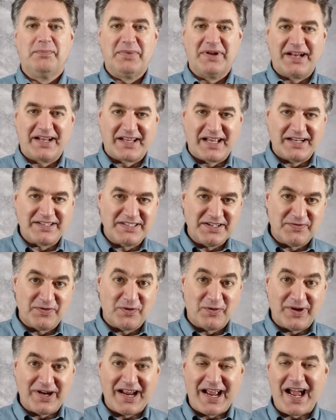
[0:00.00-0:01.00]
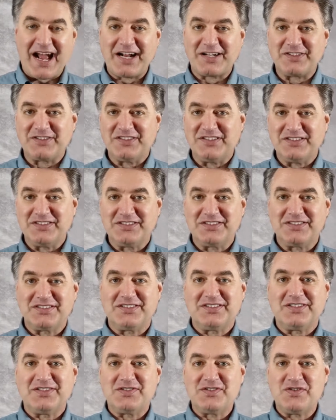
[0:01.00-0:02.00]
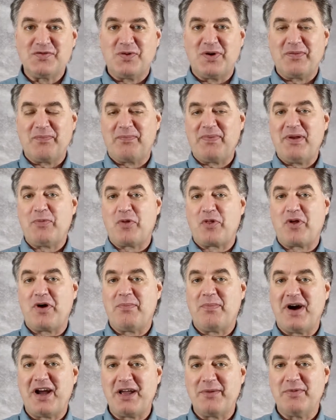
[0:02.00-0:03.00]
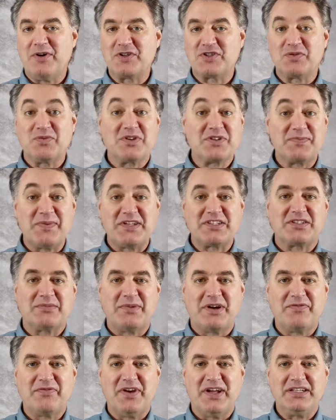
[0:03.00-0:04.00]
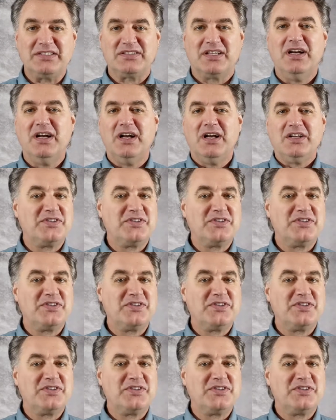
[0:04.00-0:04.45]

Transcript: But I got different reactions to what people thought my emotion was based on my face.